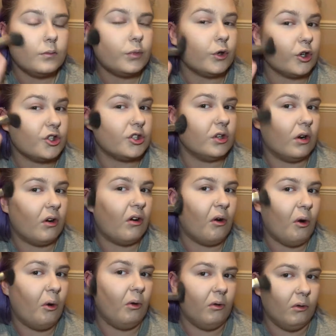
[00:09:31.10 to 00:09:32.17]
brushing it
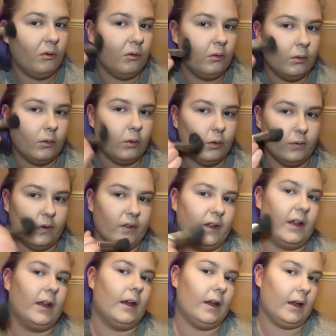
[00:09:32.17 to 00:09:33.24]
all over the
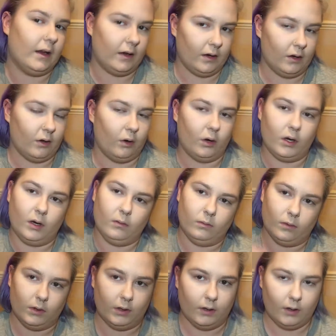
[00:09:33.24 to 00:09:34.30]
kind of area. You're not kind of
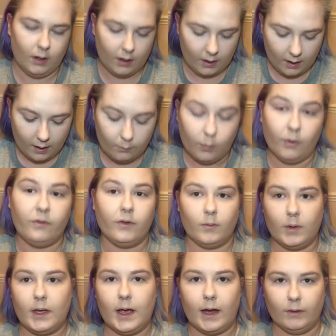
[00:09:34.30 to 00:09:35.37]
wanting, well for
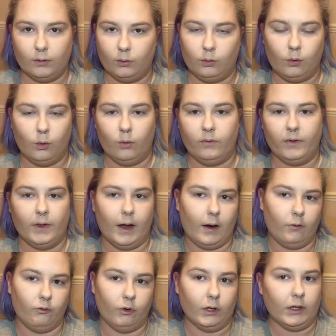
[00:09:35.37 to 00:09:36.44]
me I don't go for that
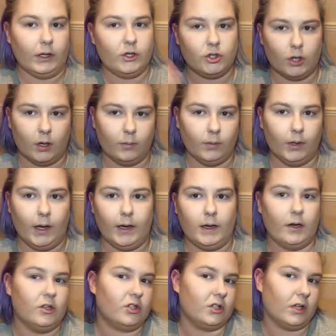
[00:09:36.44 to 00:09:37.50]
really sharp line,
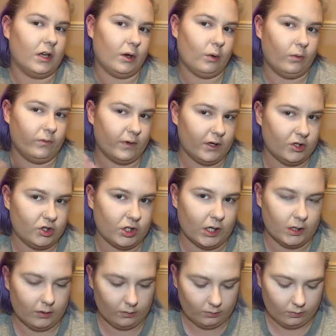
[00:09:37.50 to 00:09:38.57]
I just kind of go for a
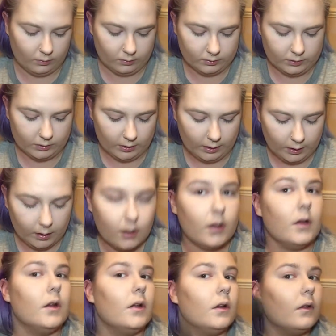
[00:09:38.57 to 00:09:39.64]
general contour.
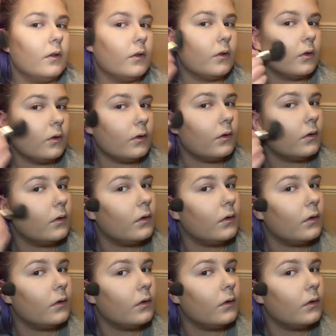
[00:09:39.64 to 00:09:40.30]
So